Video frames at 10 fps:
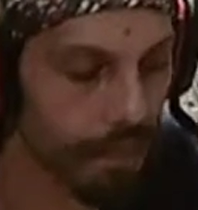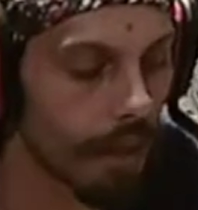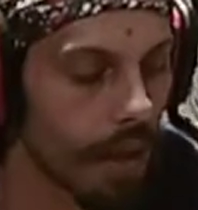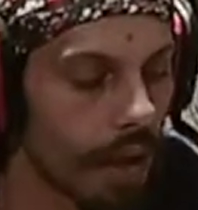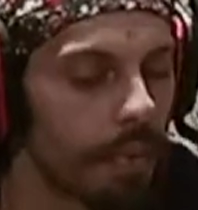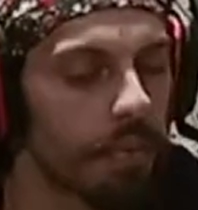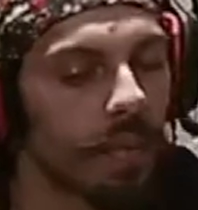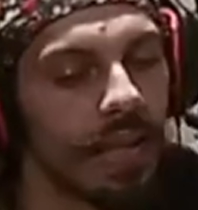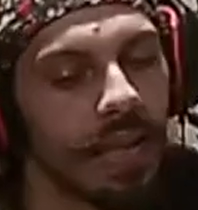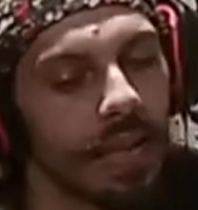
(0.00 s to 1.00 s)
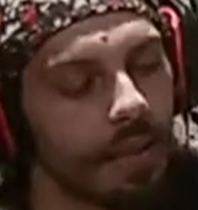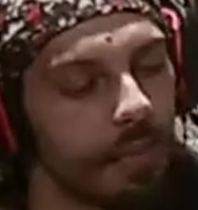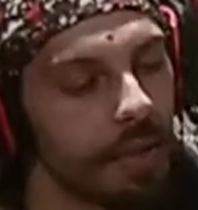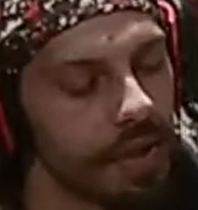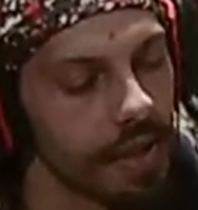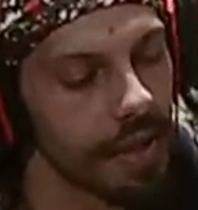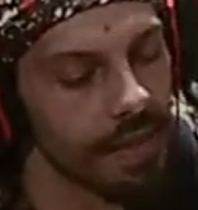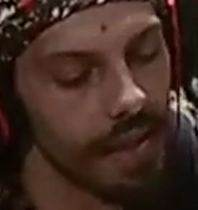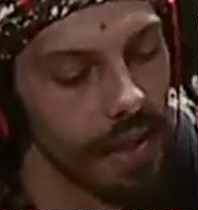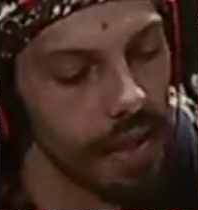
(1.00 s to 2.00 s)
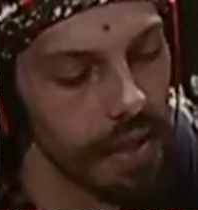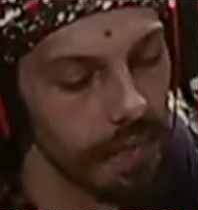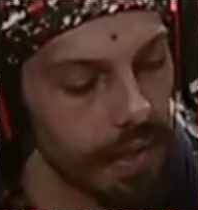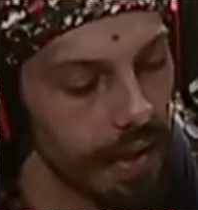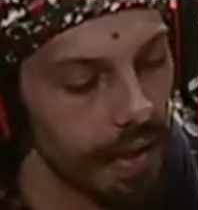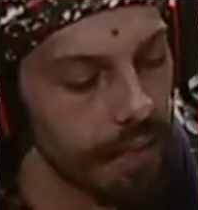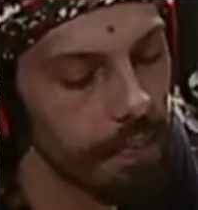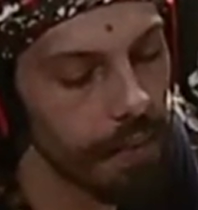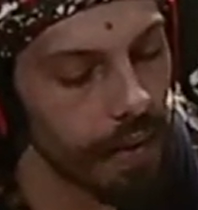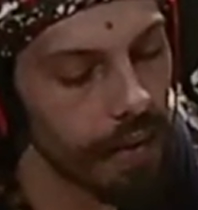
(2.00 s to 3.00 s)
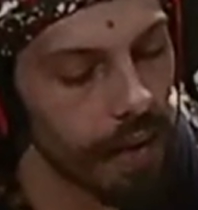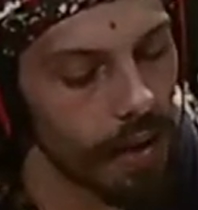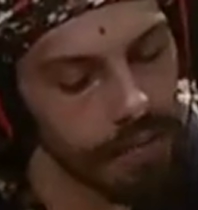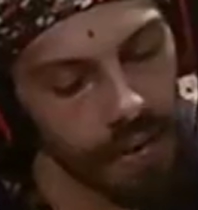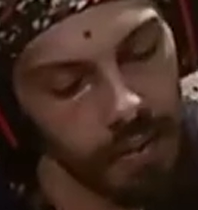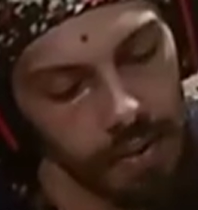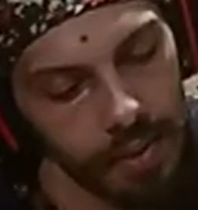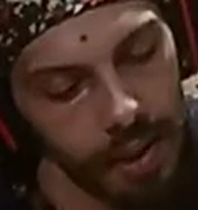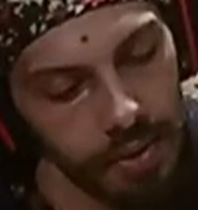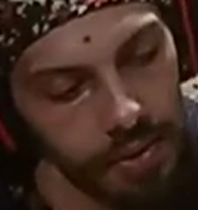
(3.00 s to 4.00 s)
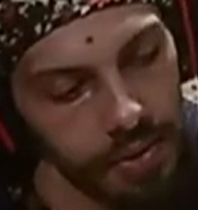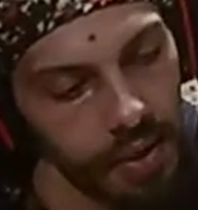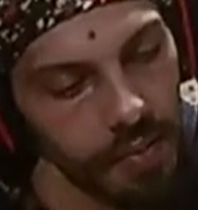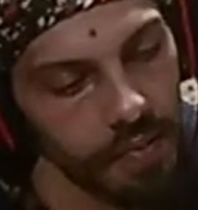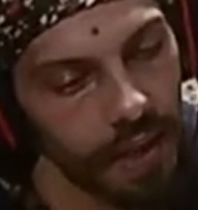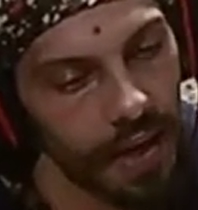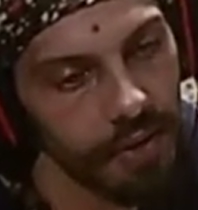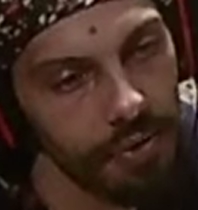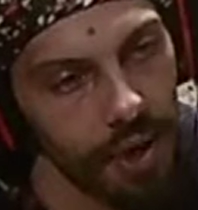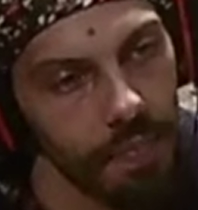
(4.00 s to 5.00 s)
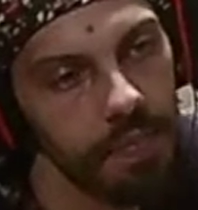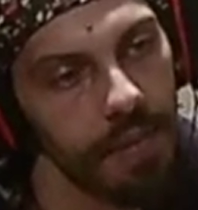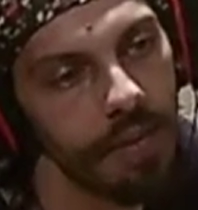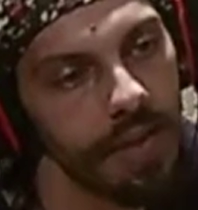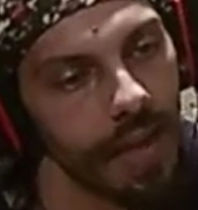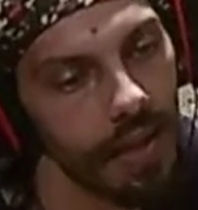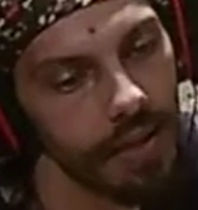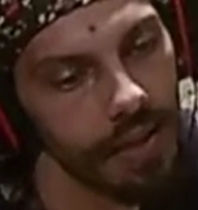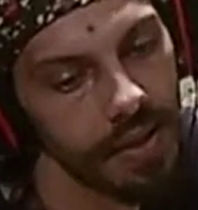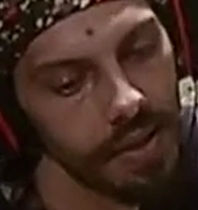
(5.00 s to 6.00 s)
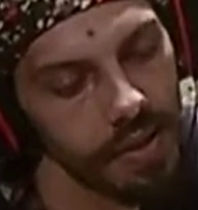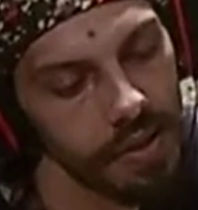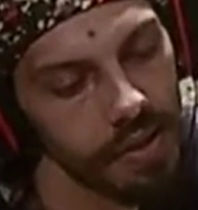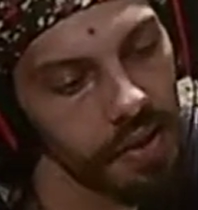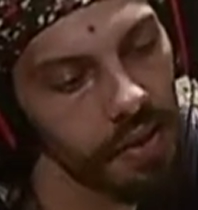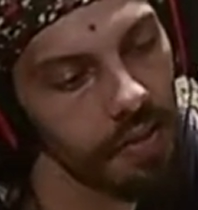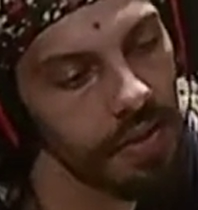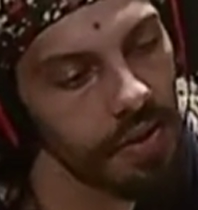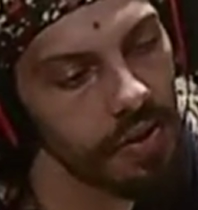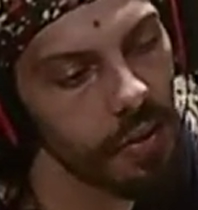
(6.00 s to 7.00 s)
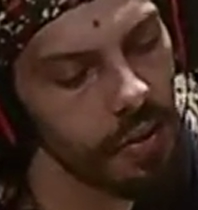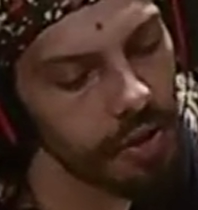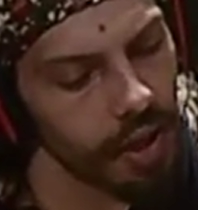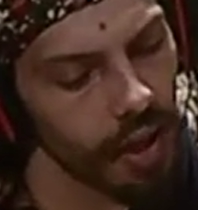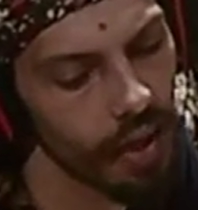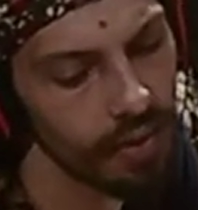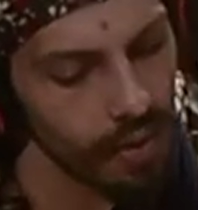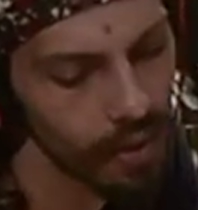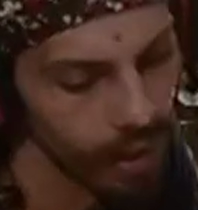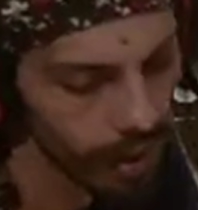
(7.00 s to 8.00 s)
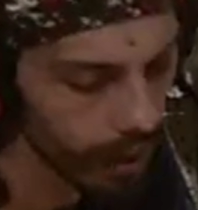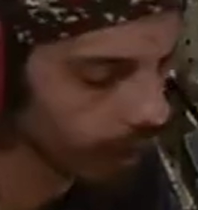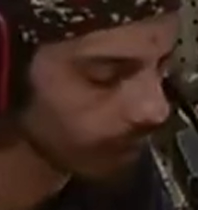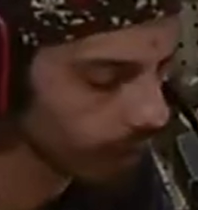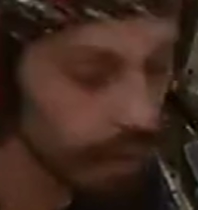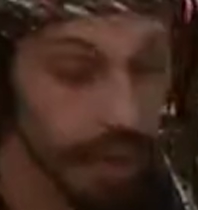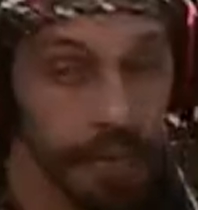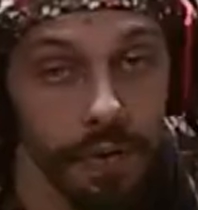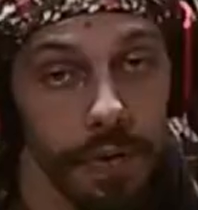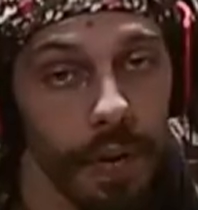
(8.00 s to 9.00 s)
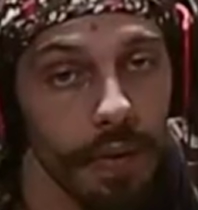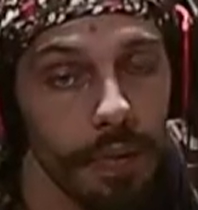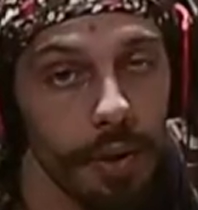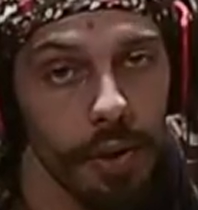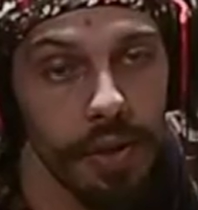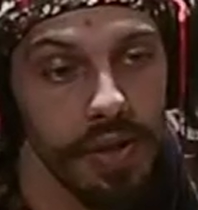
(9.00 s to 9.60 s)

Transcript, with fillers: I would really like to push this up to 1080p, but I'm thinking maybe I could do some backdrops, maybe tie in the oscilloscope, Discord chat, uh, maybe a few other perks.